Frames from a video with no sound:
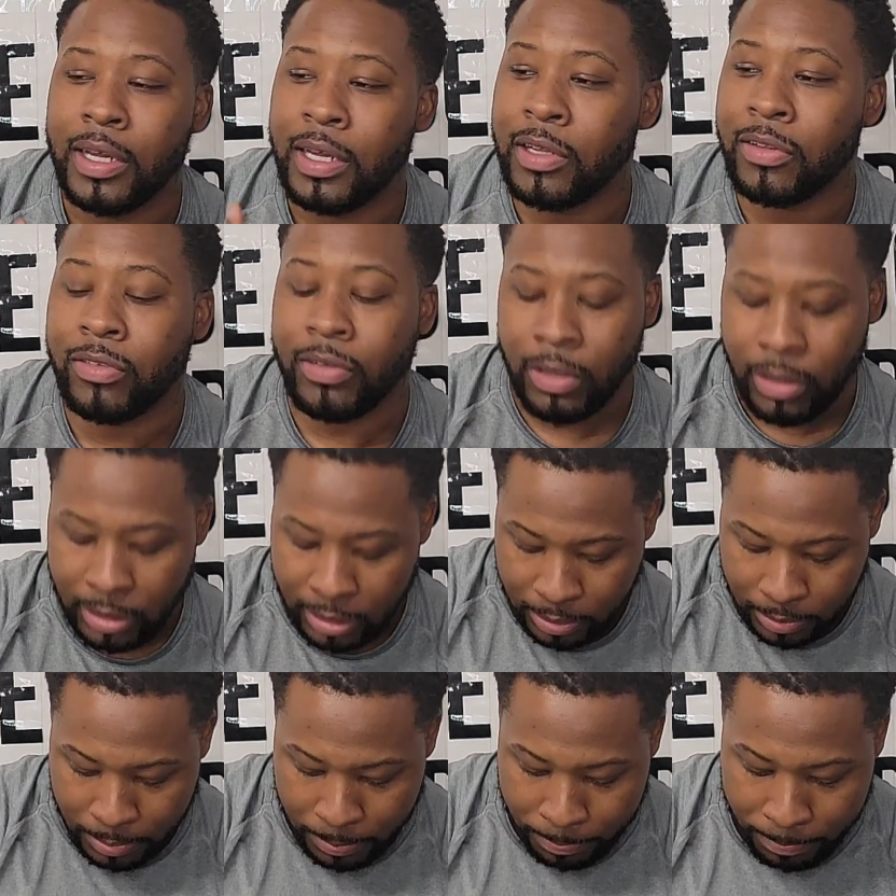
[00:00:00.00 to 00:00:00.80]
It's going
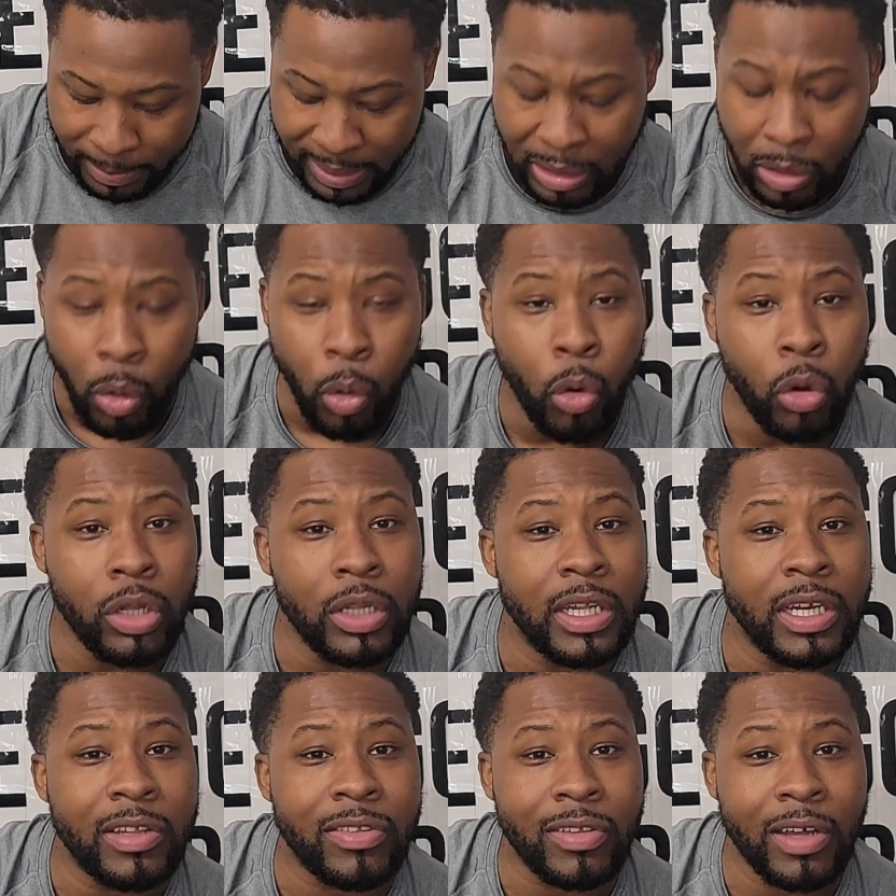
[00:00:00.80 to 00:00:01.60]
to make
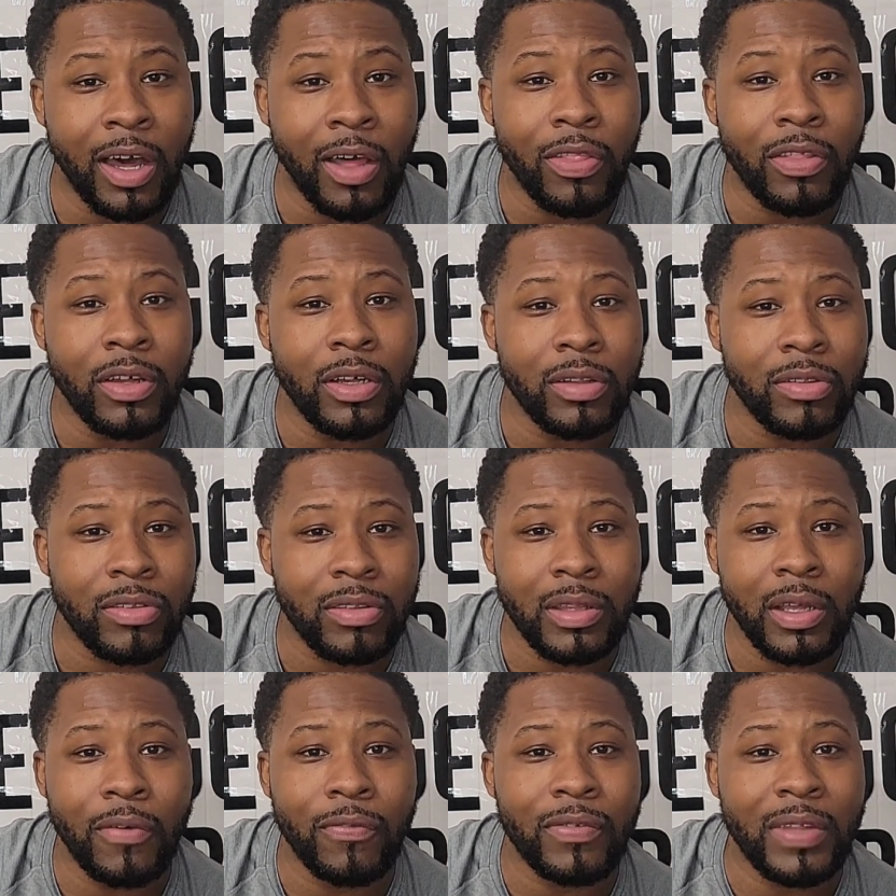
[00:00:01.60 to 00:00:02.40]
all of this other
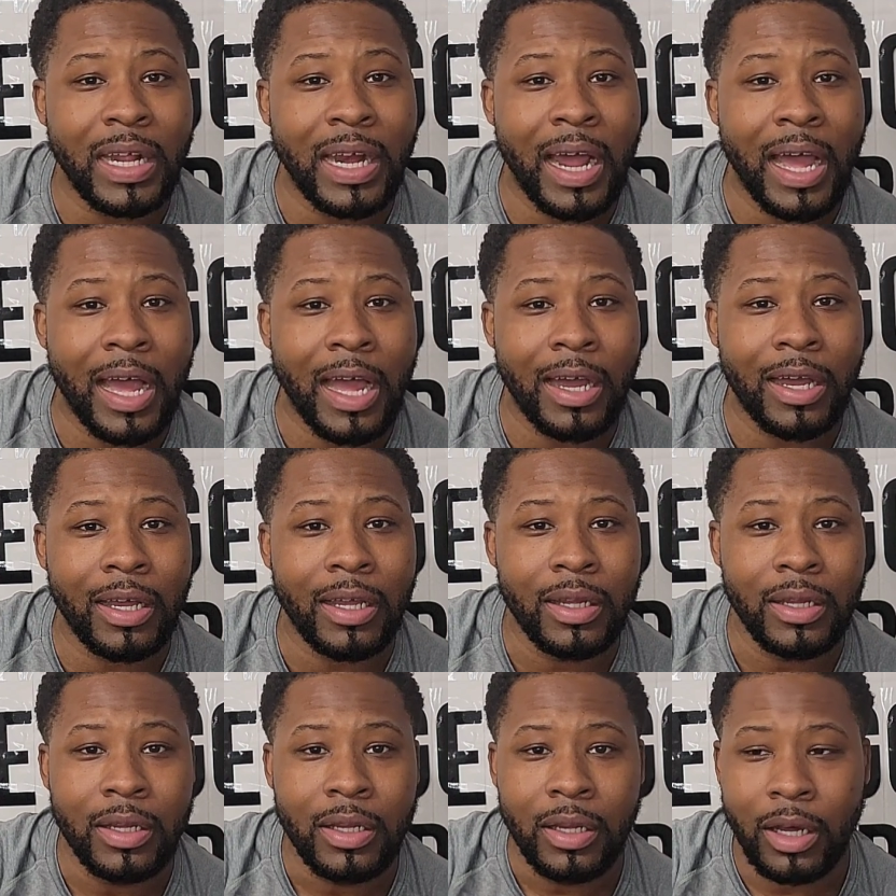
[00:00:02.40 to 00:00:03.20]
stuff that I
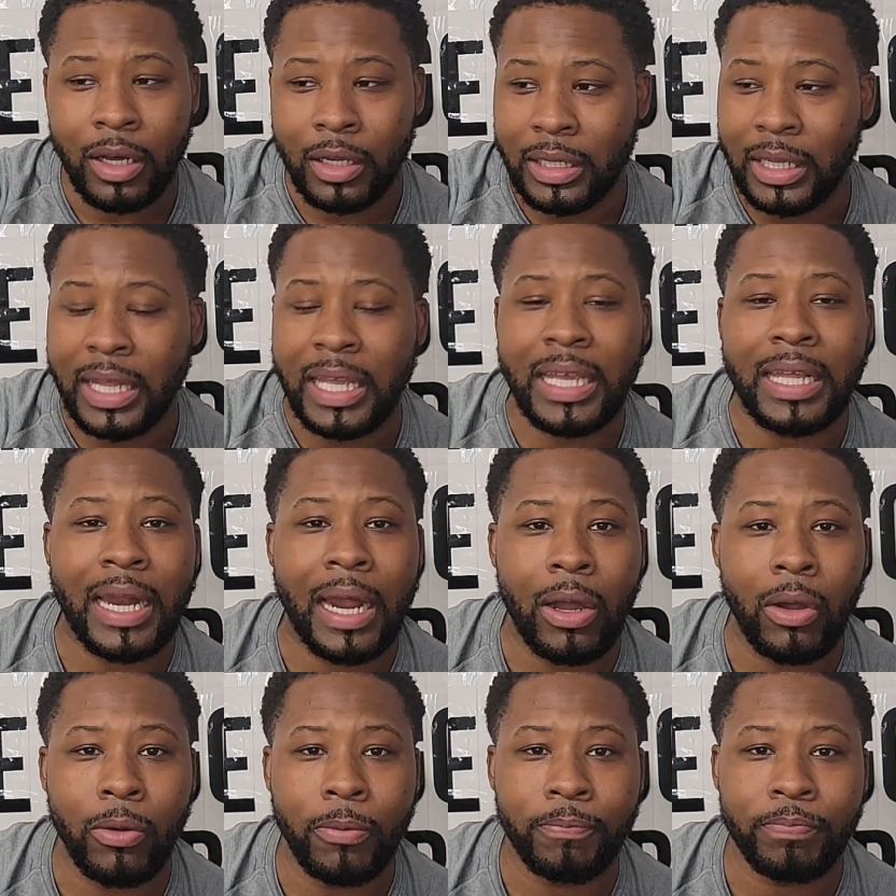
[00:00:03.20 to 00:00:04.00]
laid
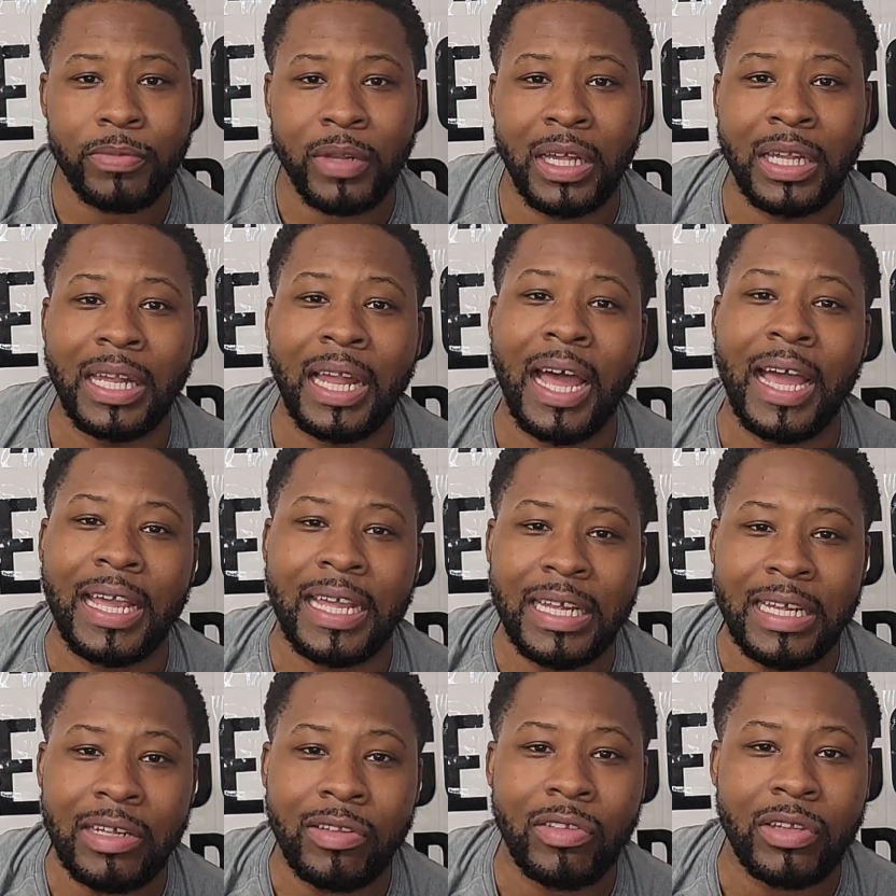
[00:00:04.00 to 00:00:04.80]
out a lot
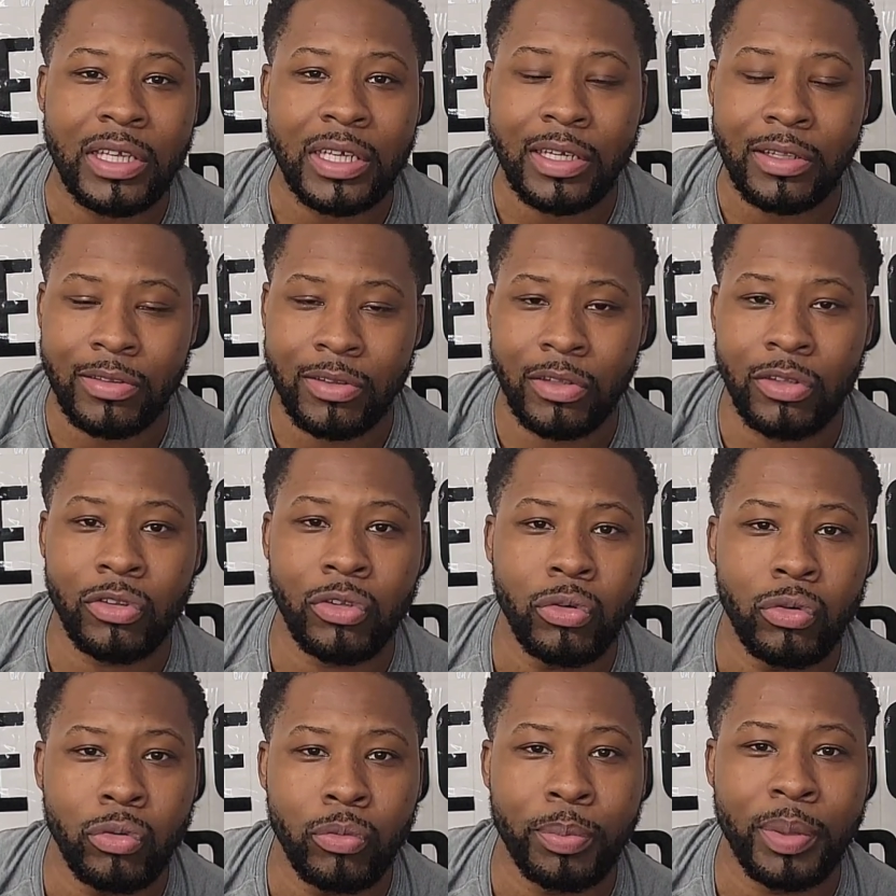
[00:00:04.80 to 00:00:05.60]
easier to
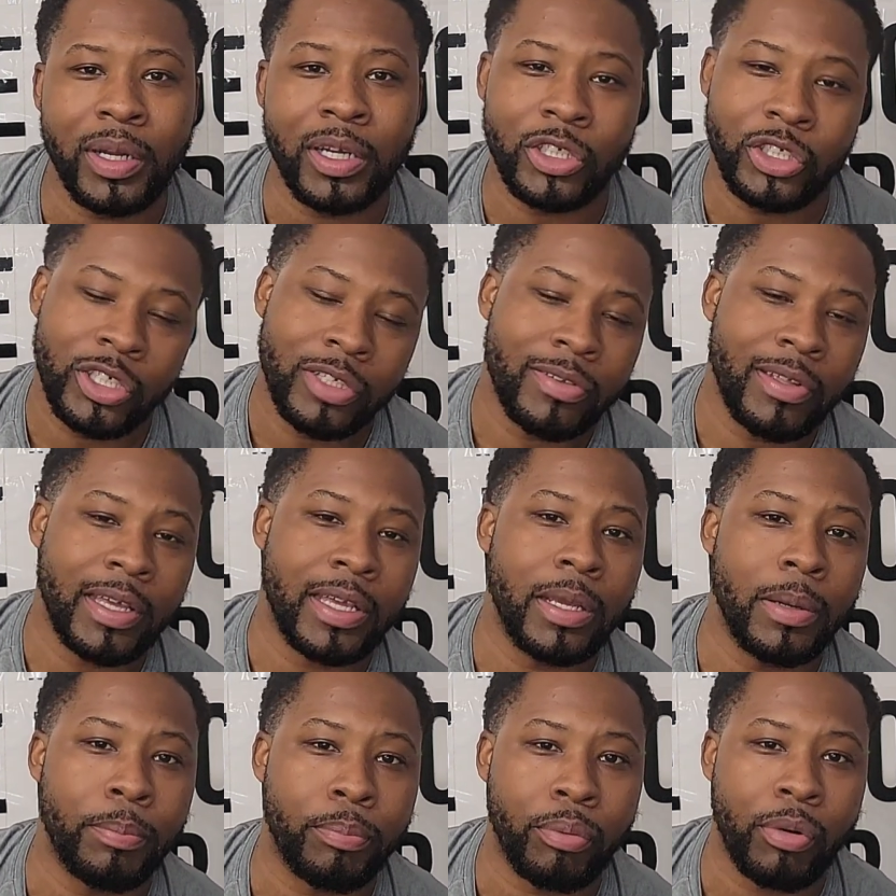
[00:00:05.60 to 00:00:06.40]
do because you're
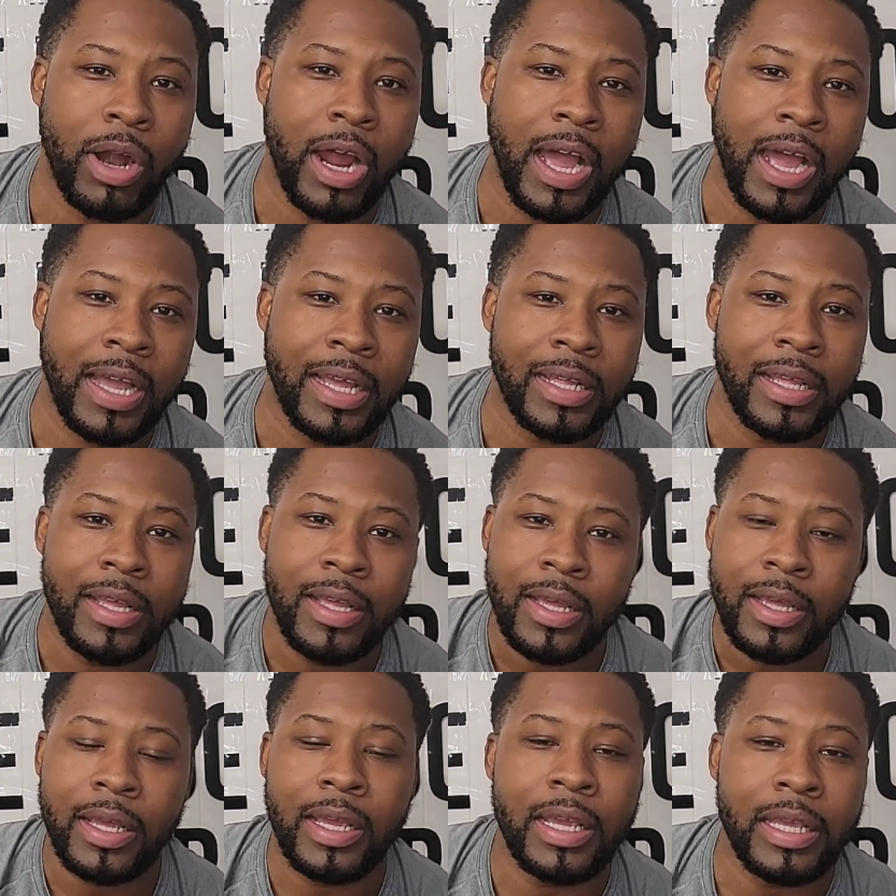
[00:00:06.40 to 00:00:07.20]
taking pride
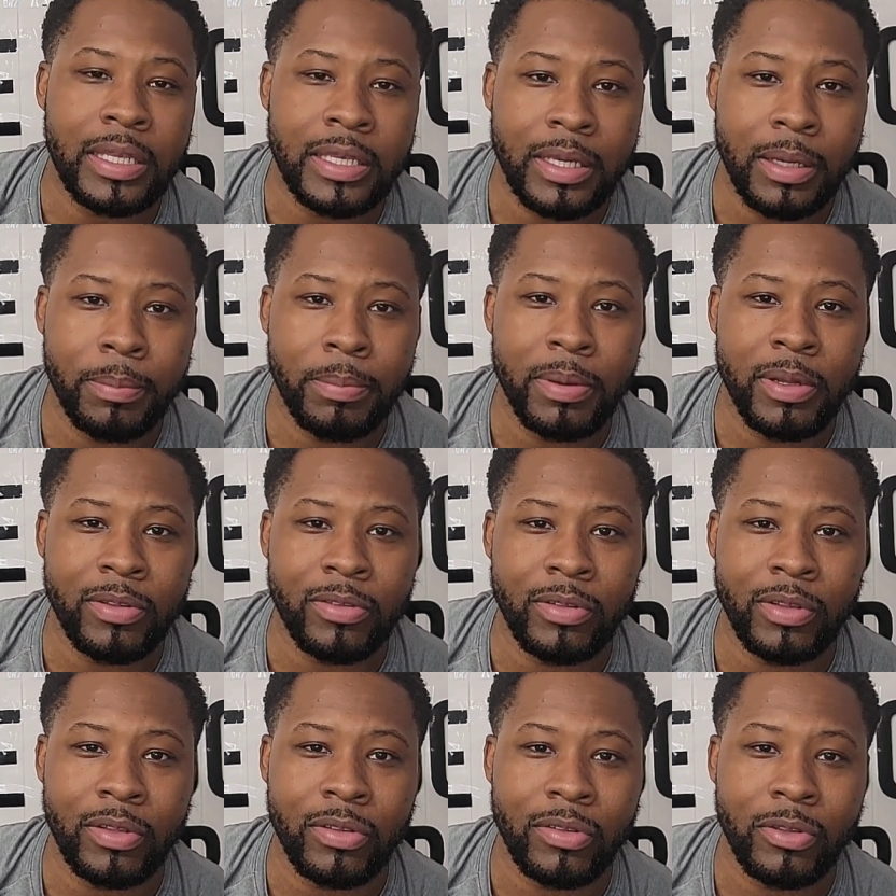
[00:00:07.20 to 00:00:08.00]
in your
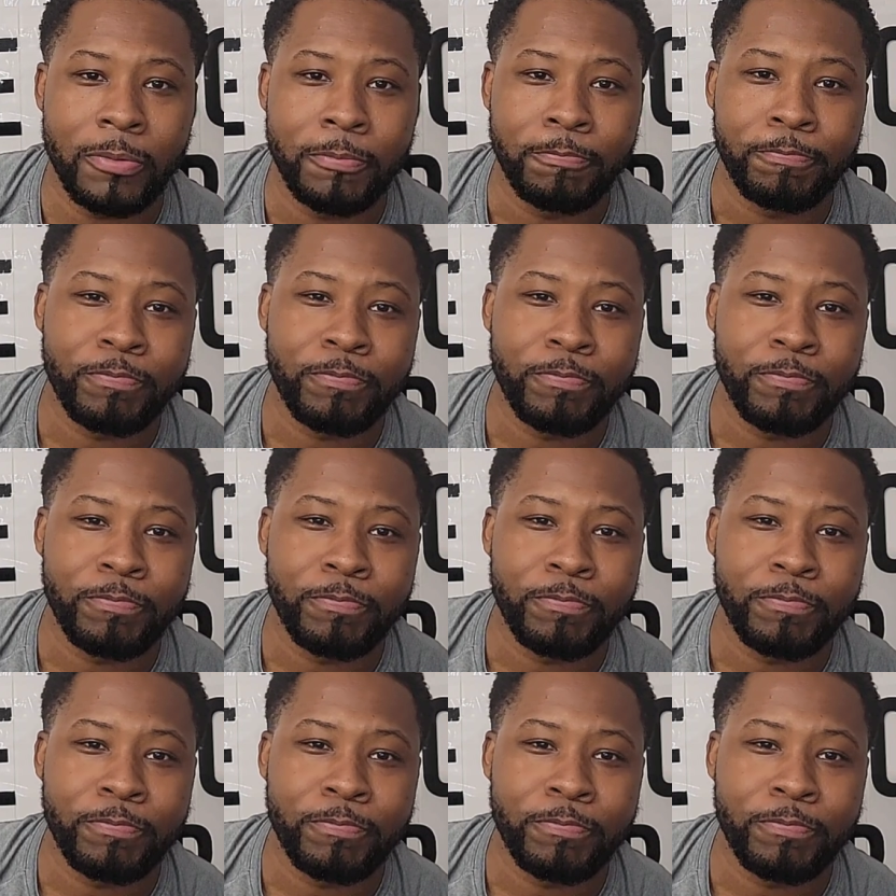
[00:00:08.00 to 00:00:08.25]
business.